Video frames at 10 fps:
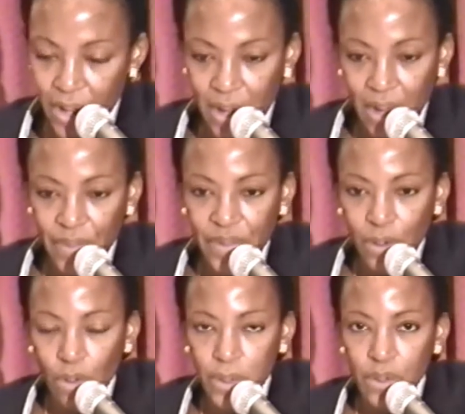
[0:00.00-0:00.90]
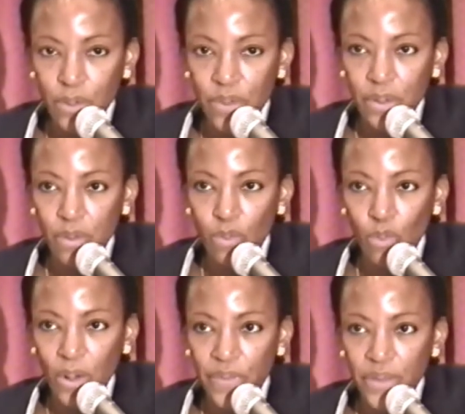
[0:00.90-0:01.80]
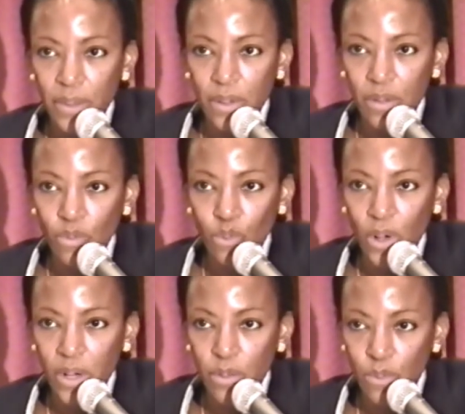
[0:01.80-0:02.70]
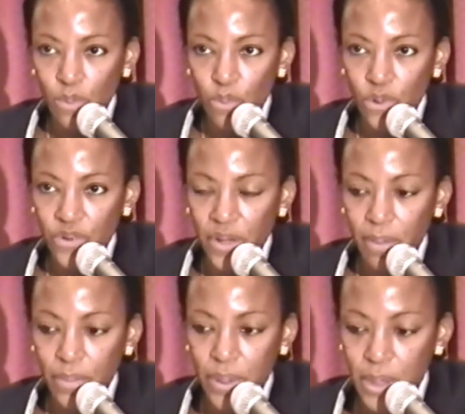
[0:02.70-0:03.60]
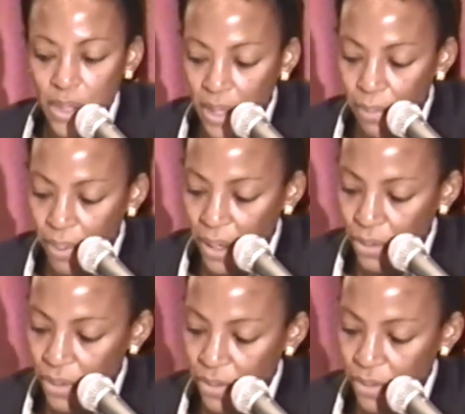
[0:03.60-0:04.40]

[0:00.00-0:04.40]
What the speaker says: I think also that one thing that one would see about